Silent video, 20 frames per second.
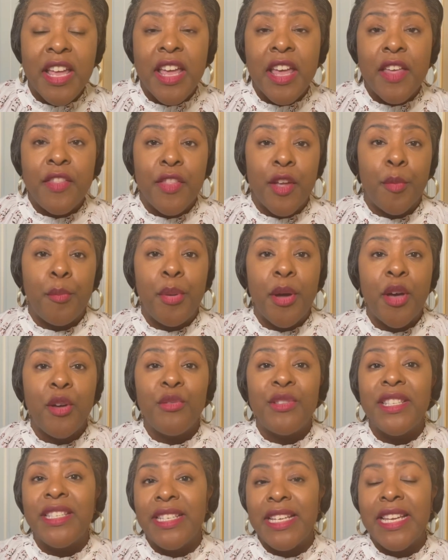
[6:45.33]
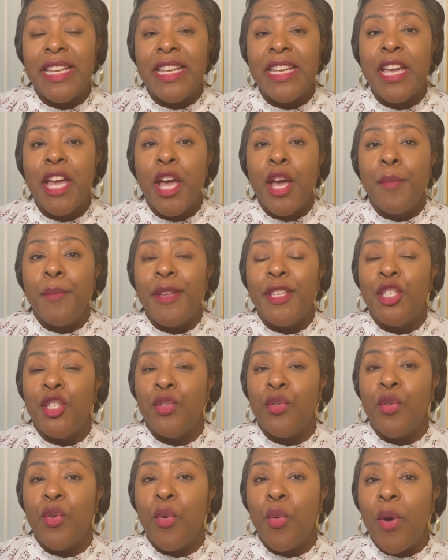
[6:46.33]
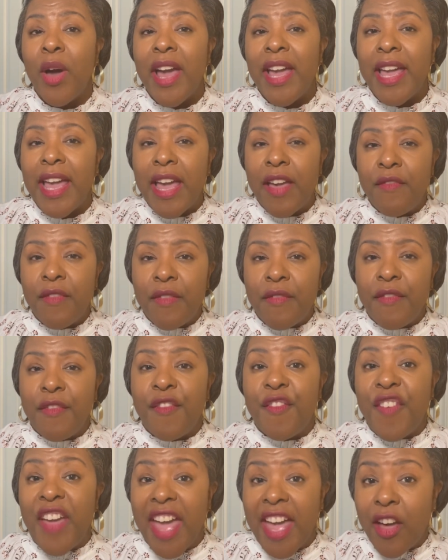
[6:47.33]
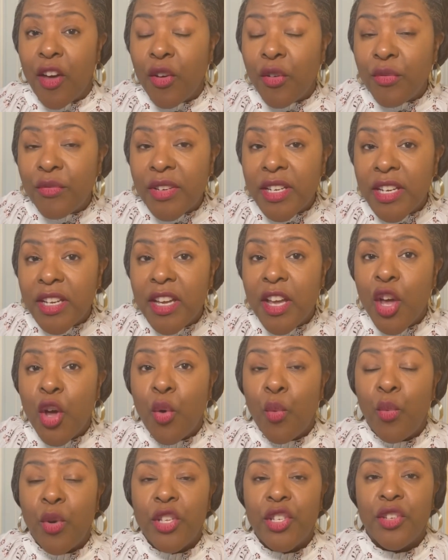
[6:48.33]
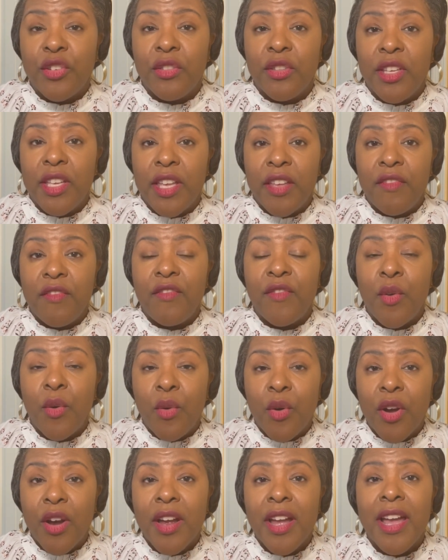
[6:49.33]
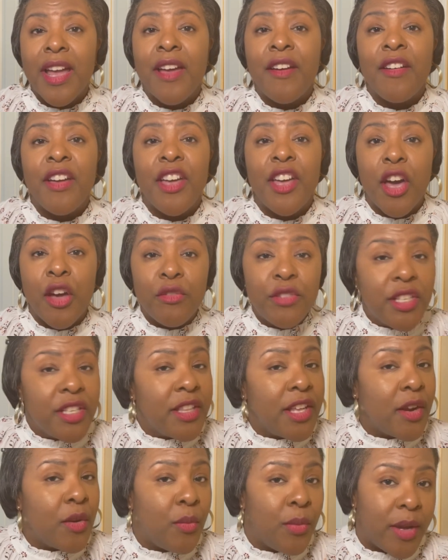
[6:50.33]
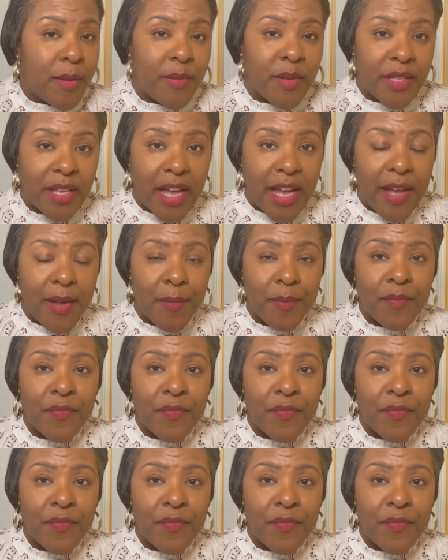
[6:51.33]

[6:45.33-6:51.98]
they're posting, but you quite haven't found what you're looking for, go to their website.